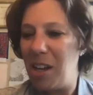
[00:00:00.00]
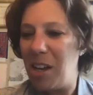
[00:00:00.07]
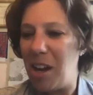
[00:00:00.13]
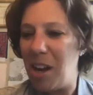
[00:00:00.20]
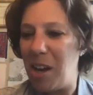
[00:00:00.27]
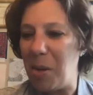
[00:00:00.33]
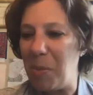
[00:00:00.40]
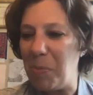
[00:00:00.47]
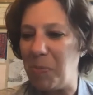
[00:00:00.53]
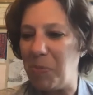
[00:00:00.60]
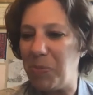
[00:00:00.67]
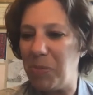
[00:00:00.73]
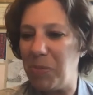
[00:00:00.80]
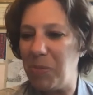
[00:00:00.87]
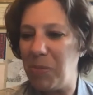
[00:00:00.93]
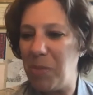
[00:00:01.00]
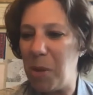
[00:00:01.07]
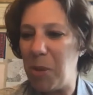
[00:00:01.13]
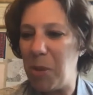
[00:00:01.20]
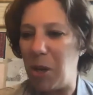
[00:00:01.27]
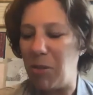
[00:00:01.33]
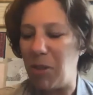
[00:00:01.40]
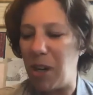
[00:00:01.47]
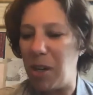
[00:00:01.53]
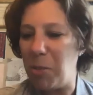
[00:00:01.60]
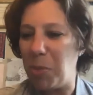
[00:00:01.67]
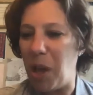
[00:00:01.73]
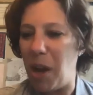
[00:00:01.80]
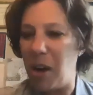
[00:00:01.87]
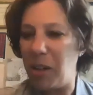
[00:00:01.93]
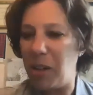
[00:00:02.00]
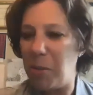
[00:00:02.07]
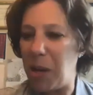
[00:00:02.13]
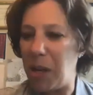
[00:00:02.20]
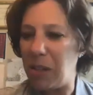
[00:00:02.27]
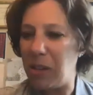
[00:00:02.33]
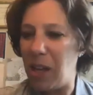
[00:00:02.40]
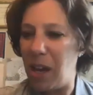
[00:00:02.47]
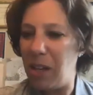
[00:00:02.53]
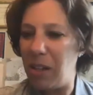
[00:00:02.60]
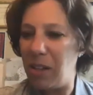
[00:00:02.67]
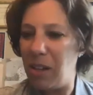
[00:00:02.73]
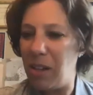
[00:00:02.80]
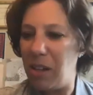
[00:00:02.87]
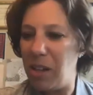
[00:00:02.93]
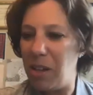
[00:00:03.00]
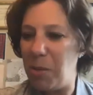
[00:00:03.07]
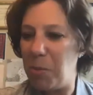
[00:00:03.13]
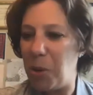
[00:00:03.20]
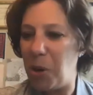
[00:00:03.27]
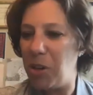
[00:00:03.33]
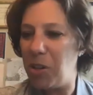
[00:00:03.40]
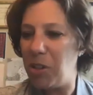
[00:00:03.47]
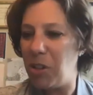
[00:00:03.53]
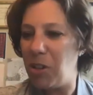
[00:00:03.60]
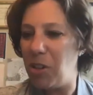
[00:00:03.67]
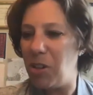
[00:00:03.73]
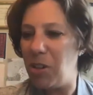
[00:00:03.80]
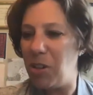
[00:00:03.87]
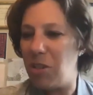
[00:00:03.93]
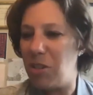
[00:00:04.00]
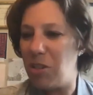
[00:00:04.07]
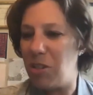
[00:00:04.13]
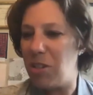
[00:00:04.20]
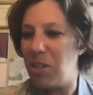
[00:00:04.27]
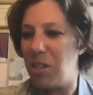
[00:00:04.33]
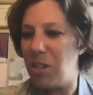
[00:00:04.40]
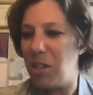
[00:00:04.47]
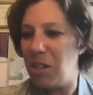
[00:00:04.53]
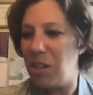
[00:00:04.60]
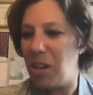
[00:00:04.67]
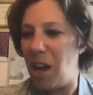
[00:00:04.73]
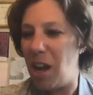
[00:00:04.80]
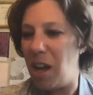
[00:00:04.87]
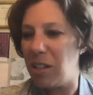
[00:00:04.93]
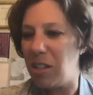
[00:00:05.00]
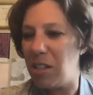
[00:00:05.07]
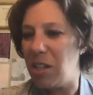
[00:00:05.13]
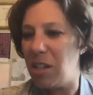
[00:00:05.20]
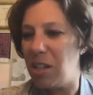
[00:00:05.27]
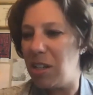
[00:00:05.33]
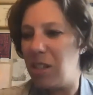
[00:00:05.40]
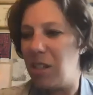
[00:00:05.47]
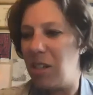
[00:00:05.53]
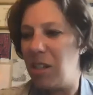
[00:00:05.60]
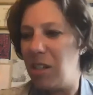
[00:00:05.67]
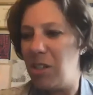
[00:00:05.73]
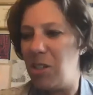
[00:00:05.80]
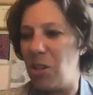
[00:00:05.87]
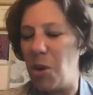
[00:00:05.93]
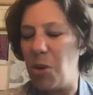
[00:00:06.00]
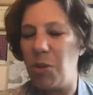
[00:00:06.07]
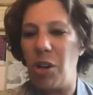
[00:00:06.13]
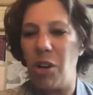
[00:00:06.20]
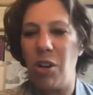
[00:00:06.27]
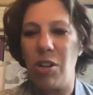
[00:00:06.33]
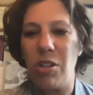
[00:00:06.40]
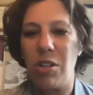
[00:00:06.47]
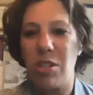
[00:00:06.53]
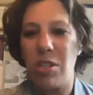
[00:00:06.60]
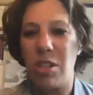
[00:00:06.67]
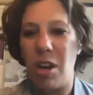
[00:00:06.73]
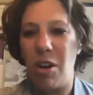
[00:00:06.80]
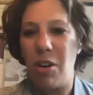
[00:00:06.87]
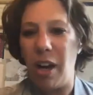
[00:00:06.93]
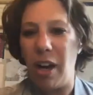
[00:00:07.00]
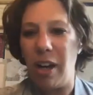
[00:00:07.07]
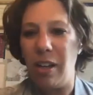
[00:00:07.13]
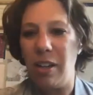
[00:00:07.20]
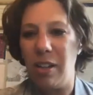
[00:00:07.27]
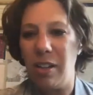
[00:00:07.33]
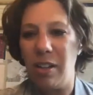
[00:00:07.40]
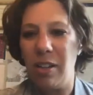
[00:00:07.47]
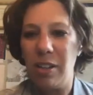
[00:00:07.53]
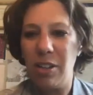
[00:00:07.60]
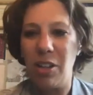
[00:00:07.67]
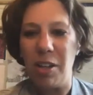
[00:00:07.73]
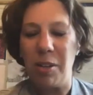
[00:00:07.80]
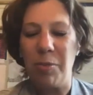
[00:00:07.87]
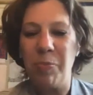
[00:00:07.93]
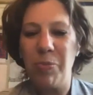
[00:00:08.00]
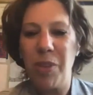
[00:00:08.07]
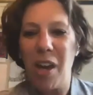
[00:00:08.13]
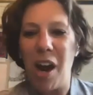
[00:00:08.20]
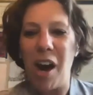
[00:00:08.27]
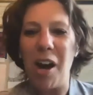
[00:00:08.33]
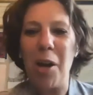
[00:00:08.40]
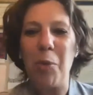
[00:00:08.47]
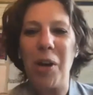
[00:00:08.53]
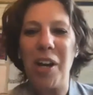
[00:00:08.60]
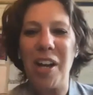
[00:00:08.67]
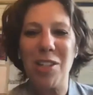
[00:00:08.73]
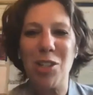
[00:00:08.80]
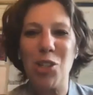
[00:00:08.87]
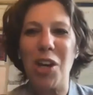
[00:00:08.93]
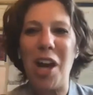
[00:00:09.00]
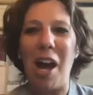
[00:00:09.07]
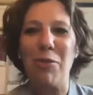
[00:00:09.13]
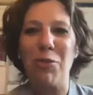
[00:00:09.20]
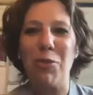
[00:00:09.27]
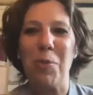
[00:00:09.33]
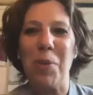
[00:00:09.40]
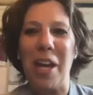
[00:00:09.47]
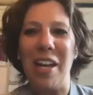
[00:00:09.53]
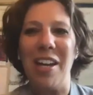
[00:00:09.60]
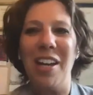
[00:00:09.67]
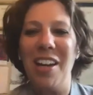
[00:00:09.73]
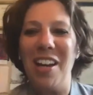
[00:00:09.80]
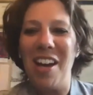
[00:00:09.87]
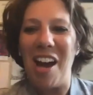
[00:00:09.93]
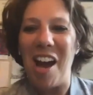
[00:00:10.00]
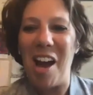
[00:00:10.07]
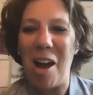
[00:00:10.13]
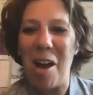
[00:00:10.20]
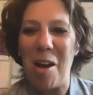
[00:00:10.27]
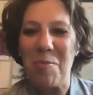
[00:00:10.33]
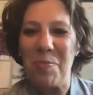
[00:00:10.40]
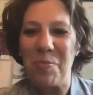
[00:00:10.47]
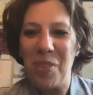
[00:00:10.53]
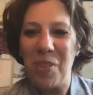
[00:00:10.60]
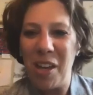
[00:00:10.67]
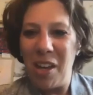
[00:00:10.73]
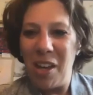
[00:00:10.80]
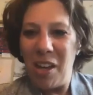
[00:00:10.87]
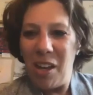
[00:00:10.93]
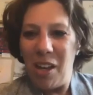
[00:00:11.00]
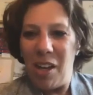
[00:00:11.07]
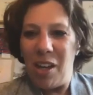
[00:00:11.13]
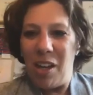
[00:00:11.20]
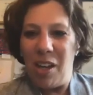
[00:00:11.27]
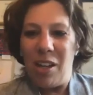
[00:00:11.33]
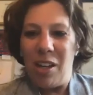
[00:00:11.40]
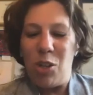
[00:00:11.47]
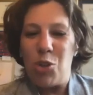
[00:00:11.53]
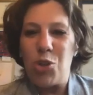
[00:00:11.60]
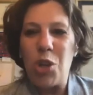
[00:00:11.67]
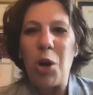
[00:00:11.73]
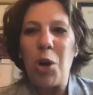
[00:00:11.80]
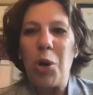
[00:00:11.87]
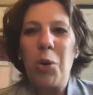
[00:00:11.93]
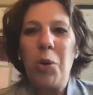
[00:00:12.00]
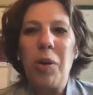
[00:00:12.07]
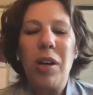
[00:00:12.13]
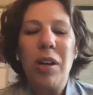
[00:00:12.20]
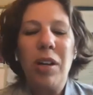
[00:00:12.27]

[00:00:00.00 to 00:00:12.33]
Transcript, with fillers: Um, maybe I'll write a blog about that. Uh, partners, not donors. Okay, good. All right, what else you got for me? Um, so